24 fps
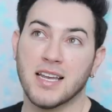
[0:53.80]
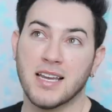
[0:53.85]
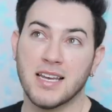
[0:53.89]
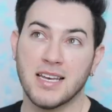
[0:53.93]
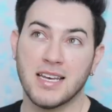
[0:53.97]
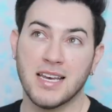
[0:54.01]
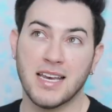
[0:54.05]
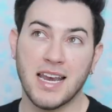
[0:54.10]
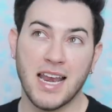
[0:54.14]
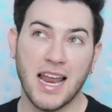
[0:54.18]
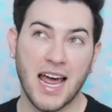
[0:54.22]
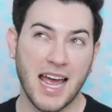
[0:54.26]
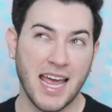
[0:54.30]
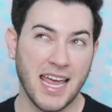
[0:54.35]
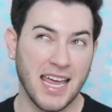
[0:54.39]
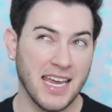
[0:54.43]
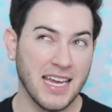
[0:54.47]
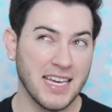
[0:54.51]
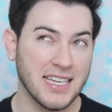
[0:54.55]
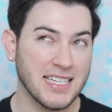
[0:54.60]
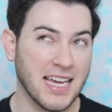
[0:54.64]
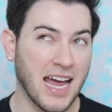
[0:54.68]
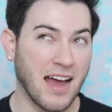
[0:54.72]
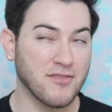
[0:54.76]

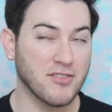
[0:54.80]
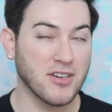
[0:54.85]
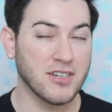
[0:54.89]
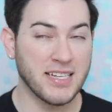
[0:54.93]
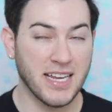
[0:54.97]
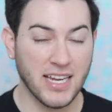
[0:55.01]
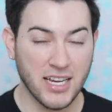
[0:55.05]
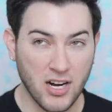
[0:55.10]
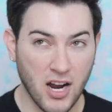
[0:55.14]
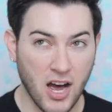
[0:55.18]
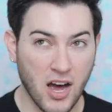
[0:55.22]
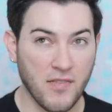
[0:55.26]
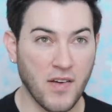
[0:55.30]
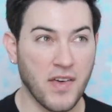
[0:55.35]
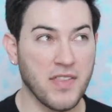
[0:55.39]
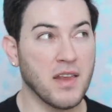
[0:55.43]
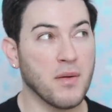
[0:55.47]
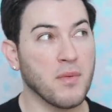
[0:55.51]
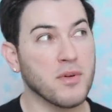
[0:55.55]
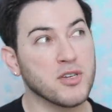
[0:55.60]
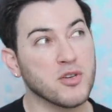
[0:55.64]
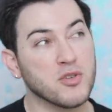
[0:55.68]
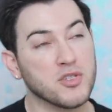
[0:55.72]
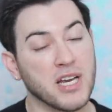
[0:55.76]
tonight after I take it off. And
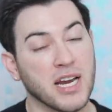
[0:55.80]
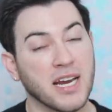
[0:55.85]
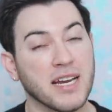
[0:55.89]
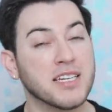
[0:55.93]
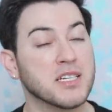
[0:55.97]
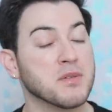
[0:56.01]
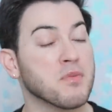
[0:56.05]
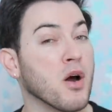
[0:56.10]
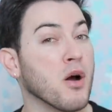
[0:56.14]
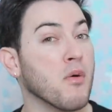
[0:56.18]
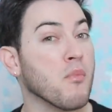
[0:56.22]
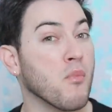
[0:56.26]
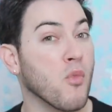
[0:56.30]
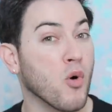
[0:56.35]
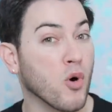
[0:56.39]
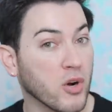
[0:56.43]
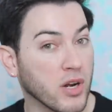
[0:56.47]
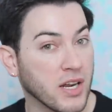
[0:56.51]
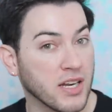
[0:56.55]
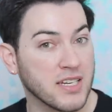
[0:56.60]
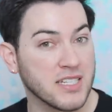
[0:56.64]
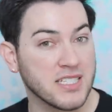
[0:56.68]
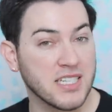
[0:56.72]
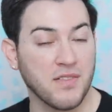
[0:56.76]
then I'm gonna do a check-in tomorrow
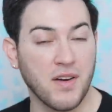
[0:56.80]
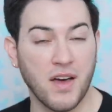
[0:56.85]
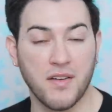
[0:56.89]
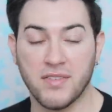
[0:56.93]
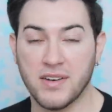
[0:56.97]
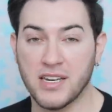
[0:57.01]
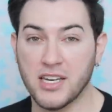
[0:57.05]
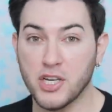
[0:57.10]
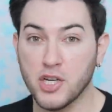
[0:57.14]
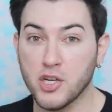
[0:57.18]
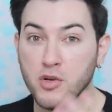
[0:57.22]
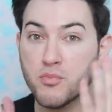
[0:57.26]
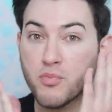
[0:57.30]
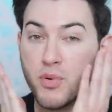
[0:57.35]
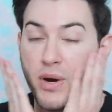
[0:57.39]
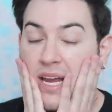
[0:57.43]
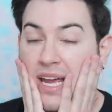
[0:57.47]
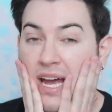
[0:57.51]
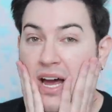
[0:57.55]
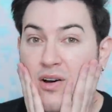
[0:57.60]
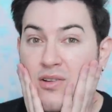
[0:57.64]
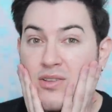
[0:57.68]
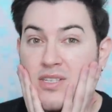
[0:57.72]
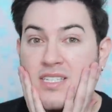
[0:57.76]
morning to see if I have any new
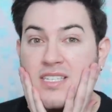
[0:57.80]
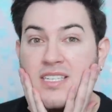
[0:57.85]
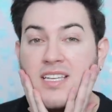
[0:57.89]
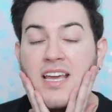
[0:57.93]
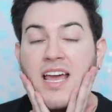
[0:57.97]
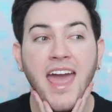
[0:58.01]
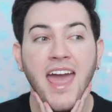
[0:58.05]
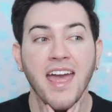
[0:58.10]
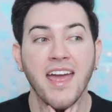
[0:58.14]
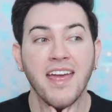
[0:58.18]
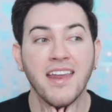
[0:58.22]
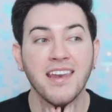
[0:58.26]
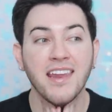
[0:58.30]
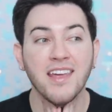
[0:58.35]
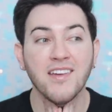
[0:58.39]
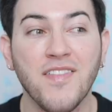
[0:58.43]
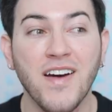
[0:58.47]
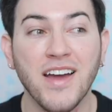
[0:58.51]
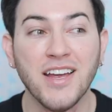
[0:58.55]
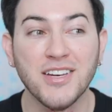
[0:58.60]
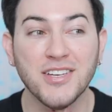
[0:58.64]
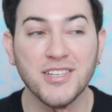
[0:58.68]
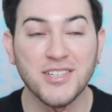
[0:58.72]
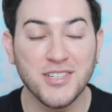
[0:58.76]
breakouts. And
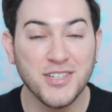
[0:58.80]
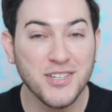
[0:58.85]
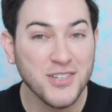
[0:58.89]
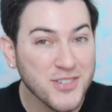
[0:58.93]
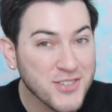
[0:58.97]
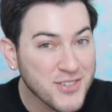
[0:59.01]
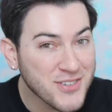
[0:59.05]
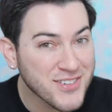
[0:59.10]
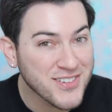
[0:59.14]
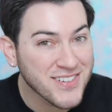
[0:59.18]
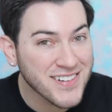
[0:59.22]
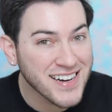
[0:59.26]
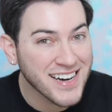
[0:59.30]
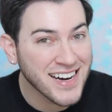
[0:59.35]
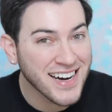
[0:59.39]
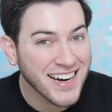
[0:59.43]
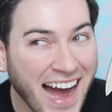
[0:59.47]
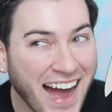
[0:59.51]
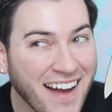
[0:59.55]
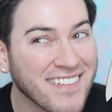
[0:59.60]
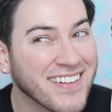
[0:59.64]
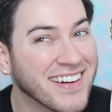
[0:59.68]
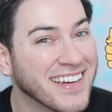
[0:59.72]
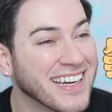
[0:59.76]
if I do,
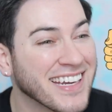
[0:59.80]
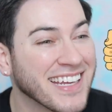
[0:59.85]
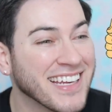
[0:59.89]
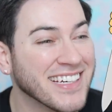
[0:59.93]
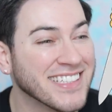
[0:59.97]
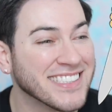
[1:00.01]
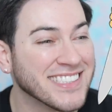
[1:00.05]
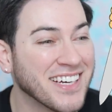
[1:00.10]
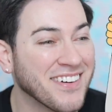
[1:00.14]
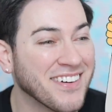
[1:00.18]
I'm gonna go